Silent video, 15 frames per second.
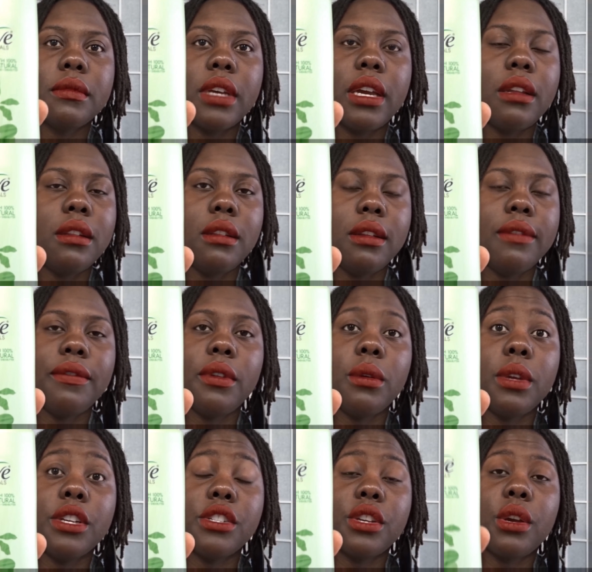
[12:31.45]
A few
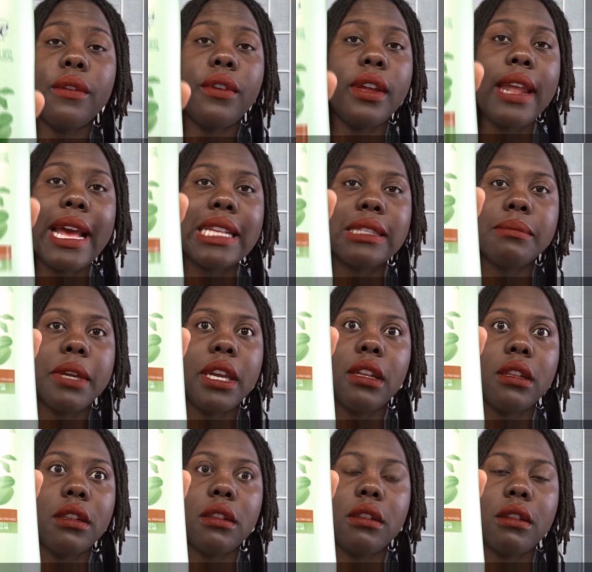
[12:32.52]
years ago, if you asked
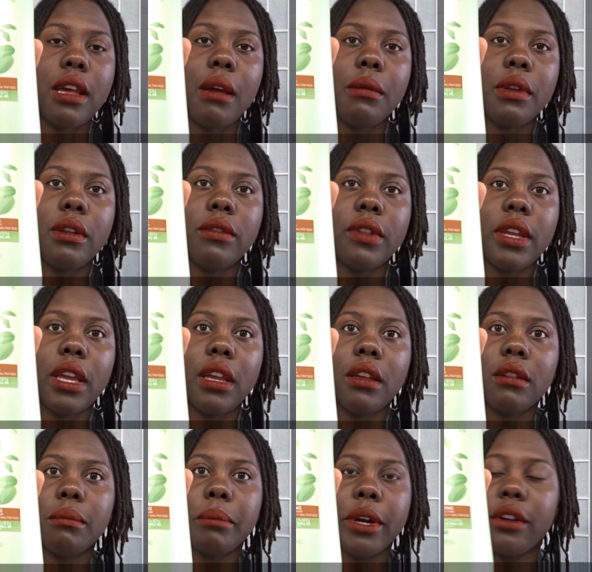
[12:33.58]
me, I would have
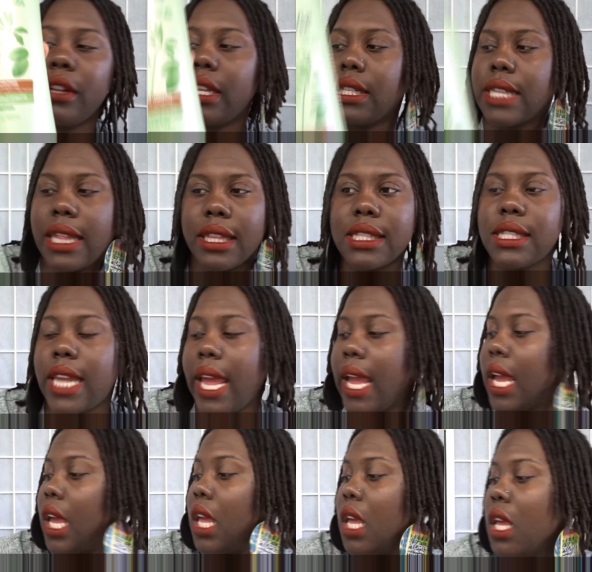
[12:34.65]
like burned this at the
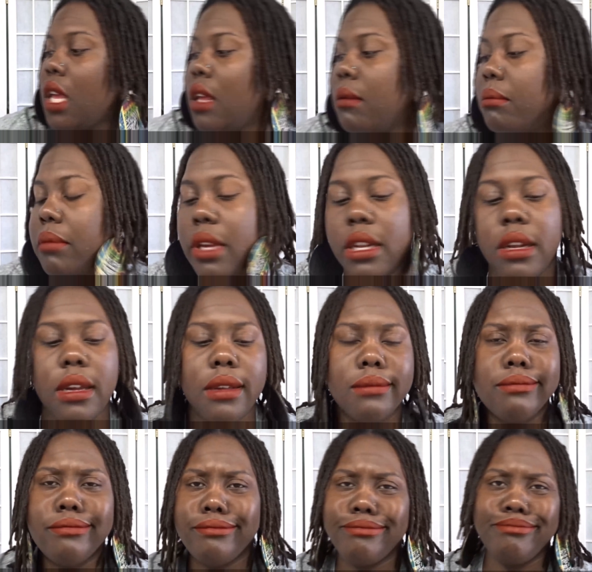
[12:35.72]
stake. But
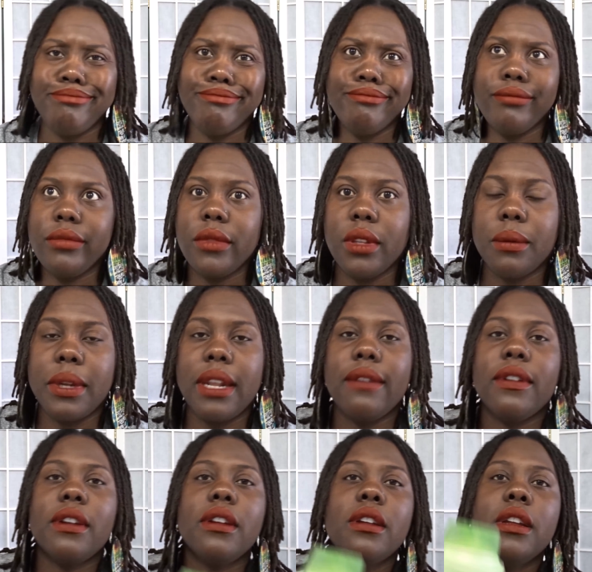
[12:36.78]

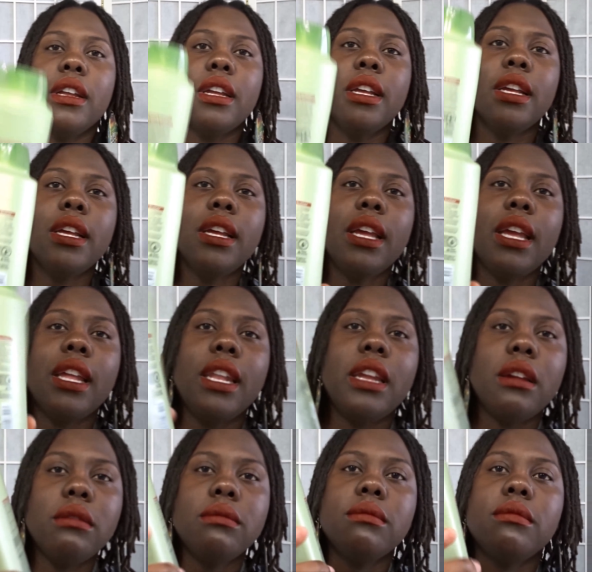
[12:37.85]
whatever. And
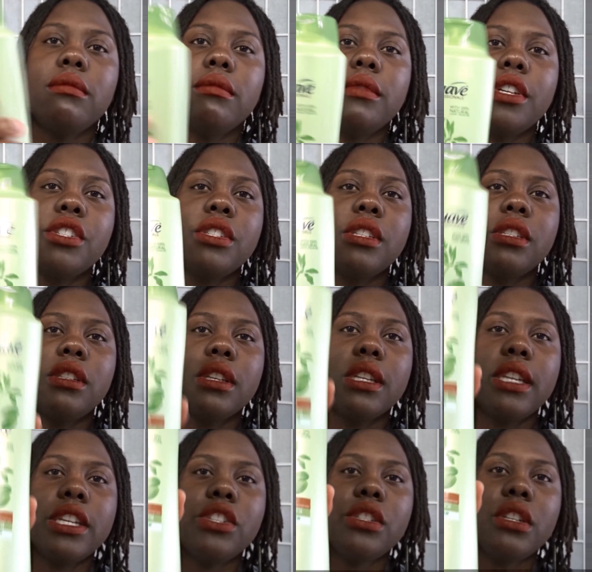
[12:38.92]
here, there's just the
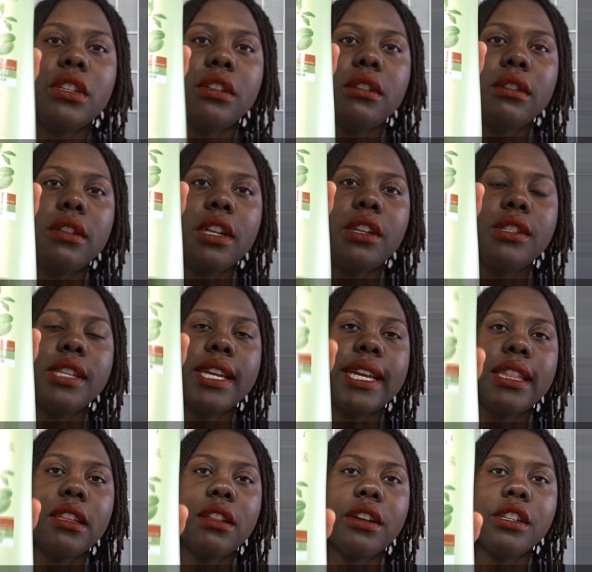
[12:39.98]
conditioner. And you see I
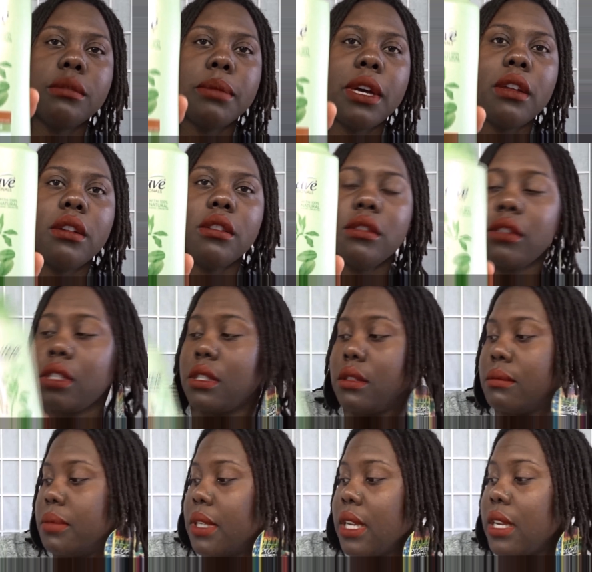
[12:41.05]
get the large bottles
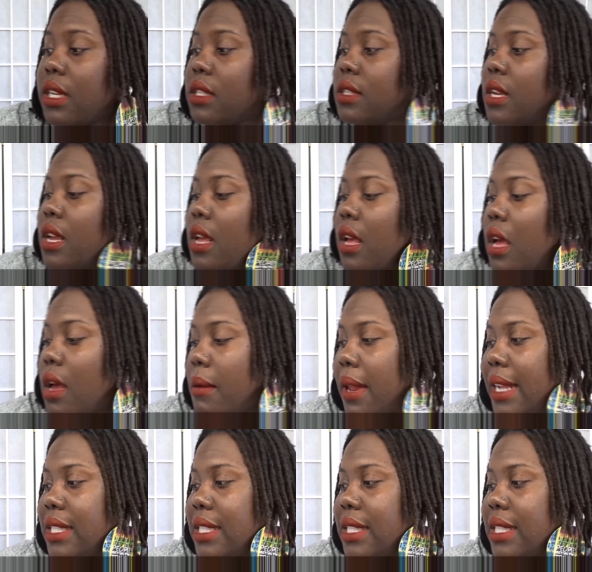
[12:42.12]
just because. I